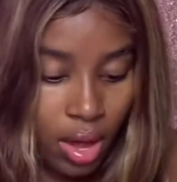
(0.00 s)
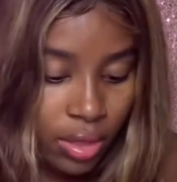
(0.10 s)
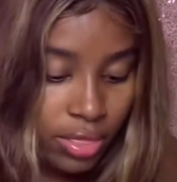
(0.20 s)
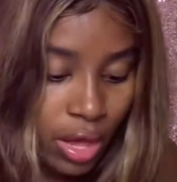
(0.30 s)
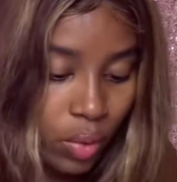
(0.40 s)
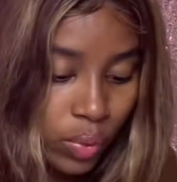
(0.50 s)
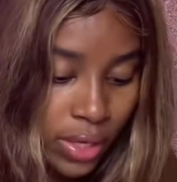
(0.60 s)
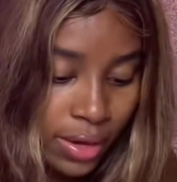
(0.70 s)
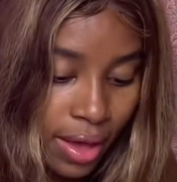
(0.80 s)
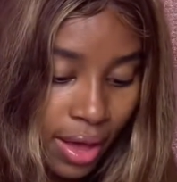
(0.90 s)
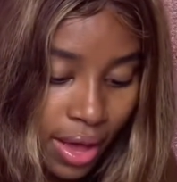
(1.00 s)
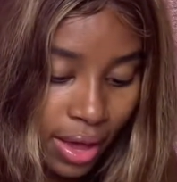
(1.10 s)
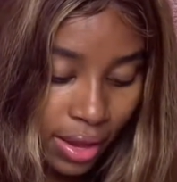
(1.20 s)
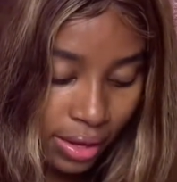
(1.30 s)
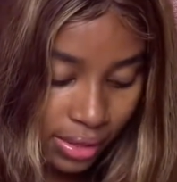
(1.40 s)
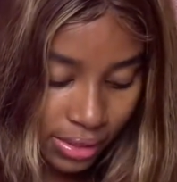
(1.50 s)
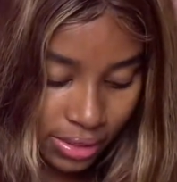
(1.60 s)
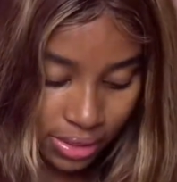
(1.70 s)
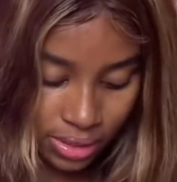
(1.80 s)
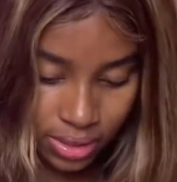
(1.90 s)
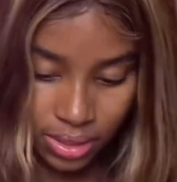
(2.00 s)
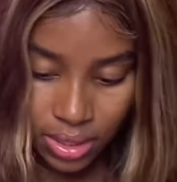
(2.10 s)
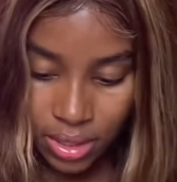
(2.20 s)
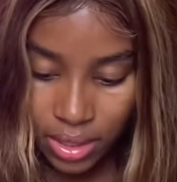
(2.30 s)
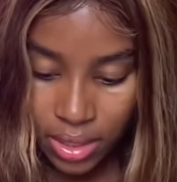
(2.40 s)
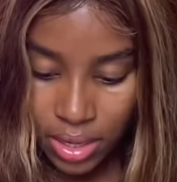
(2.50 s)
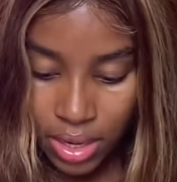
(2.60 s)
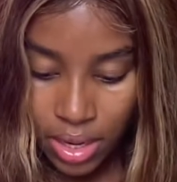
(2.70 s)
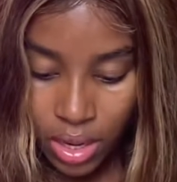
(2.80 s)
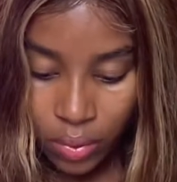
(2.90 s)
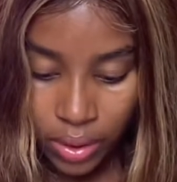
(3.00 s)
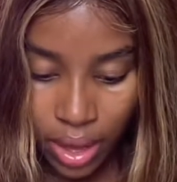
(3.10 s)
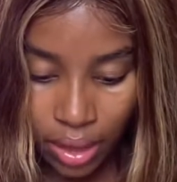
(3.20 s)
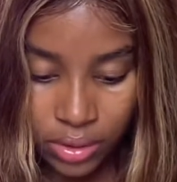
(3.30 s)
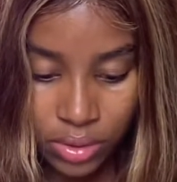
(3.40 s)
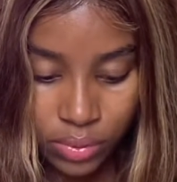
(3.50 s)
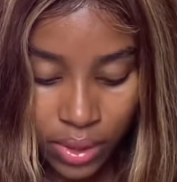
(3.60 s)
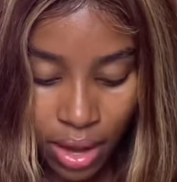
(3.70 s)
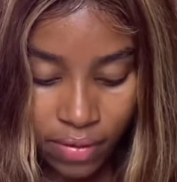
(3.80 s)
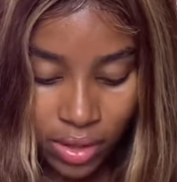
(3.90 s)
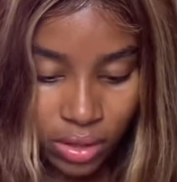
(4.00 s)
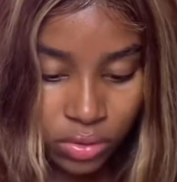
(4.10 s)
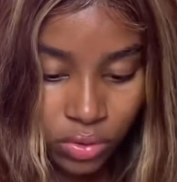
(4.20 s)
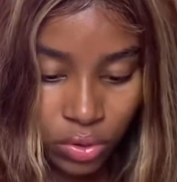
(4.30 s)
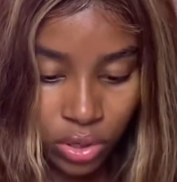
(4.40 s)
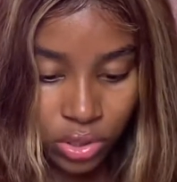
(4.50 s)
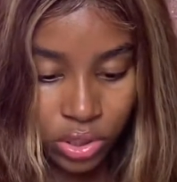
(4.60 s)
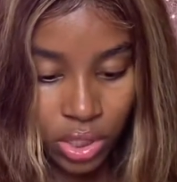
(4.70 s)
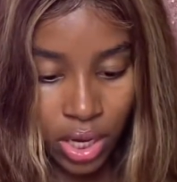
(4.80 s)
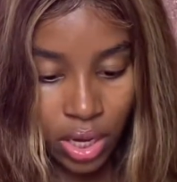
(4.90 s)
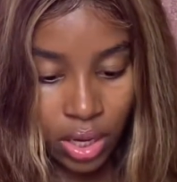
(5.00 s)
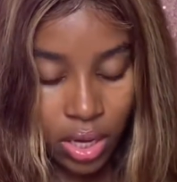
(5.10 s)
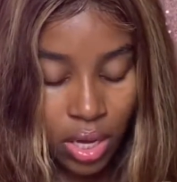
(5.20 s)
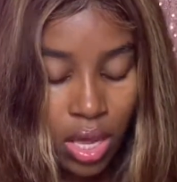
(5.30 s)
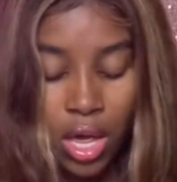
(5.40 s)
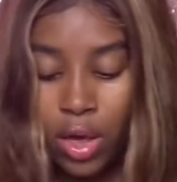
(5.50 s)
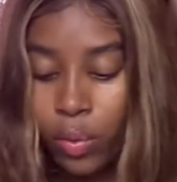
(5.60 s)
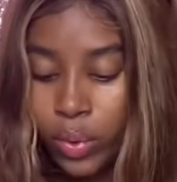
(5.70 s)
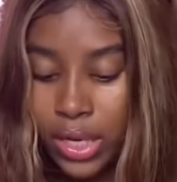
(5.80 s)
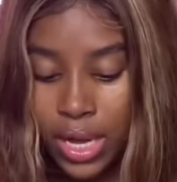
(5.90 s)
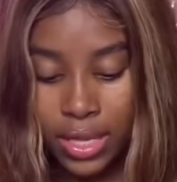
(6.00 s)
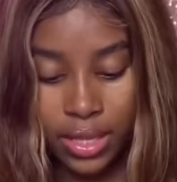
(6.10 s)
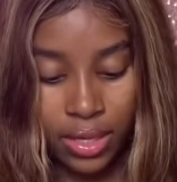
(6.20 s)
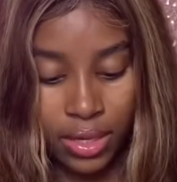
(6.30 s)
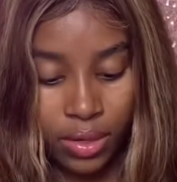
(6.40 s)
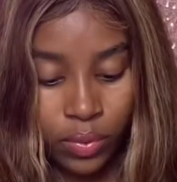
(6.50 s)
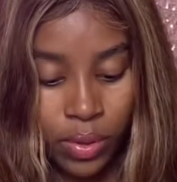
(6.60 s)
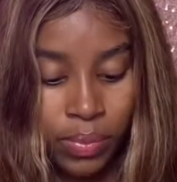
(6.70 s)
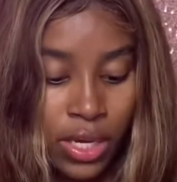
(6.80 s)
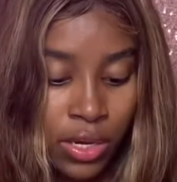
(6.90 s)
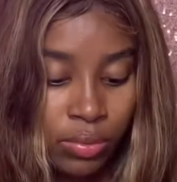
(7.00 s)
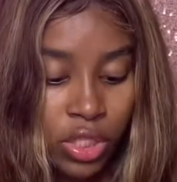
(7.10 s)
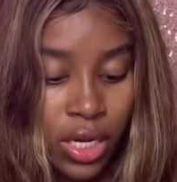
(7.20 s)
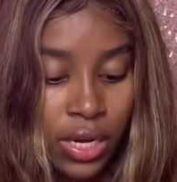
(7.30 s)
Then we got, what else do we have in the darker shade? We got the, with medium shade, I